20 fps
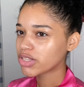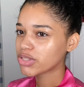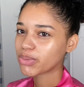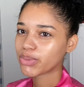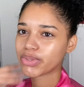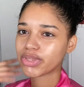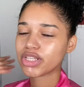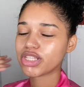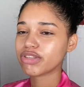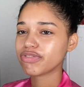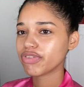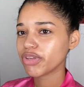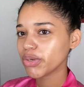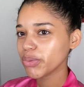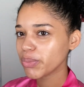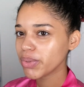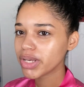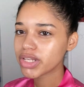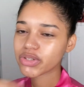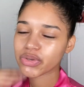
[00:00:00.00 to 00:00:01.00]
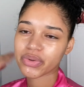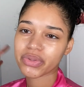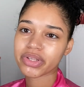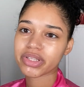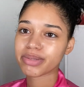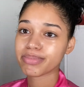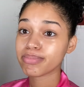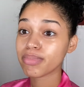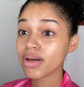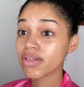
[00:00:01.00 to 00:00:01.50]
or these few weeks, or this
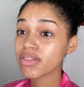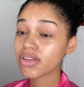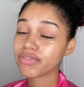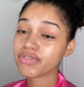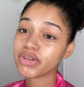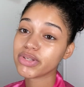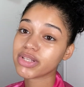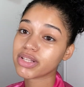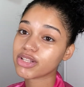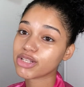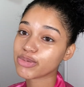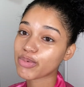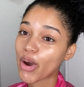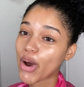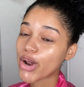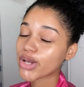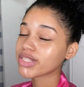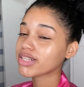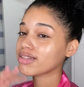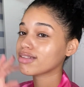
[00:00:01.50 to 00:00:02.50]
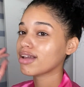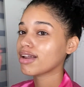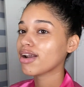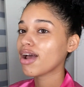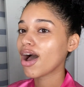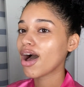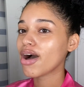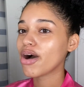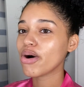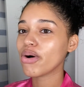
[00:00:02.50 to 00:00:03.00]
month of using this product, and then
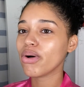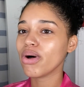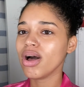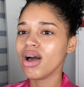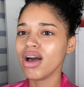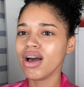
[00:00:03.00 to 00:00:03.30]
I'll